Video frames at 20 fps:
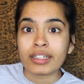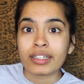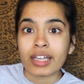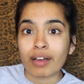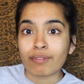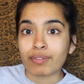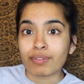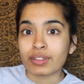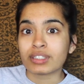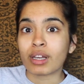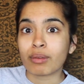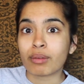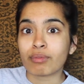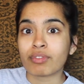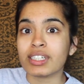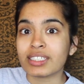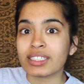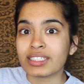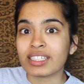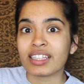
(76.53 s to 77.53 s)
And for some
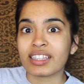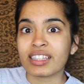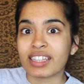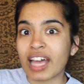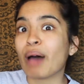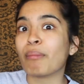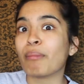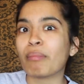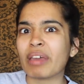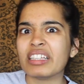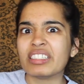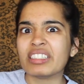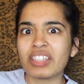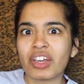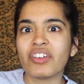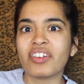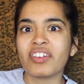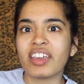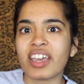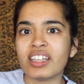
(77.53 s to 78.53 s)
reason, that makes it
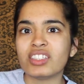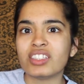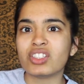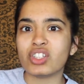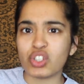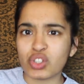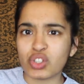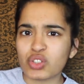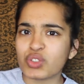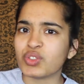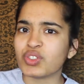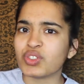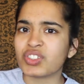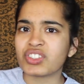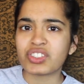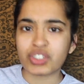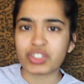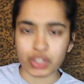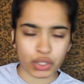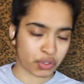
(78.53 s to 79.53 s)
okay to use
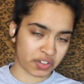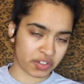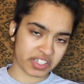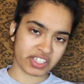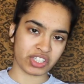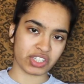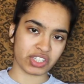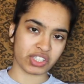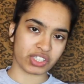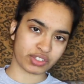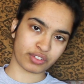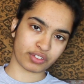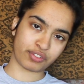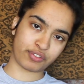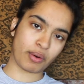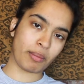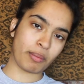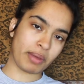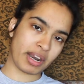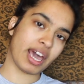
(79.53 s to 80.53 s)
secretions
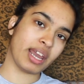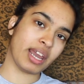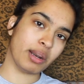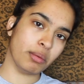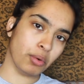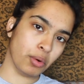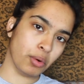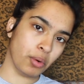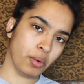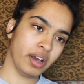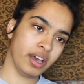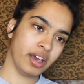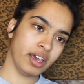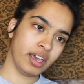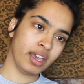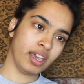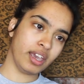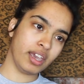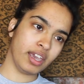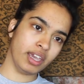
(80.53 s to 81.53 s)
from an animal
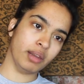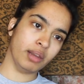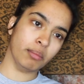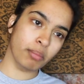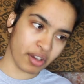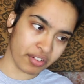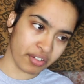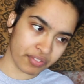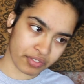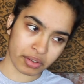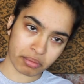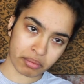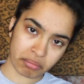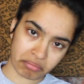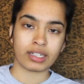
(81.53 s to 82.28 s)
in perfume.